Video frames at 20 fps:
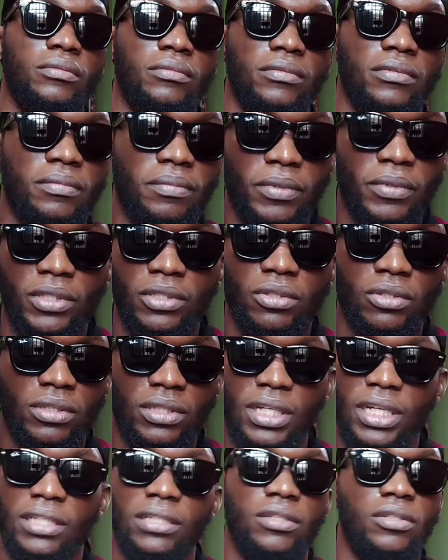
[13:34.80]
pot was
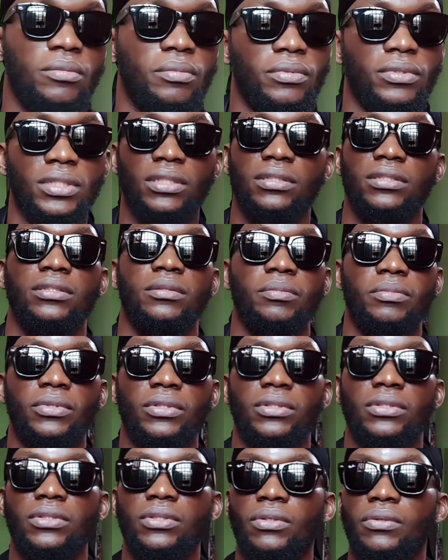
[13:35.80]
slightly open and it
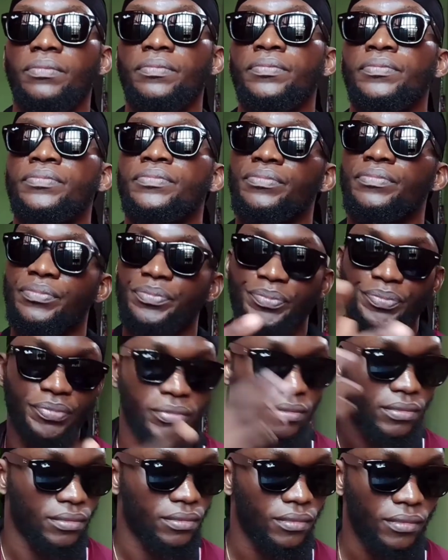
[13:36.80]
poured. So
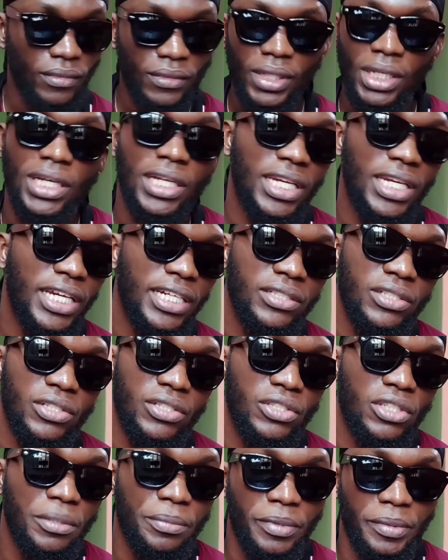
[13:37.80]
learn to
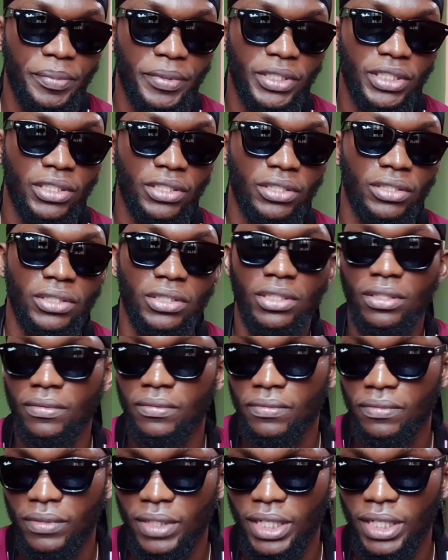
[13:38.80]
stop repeating yourself.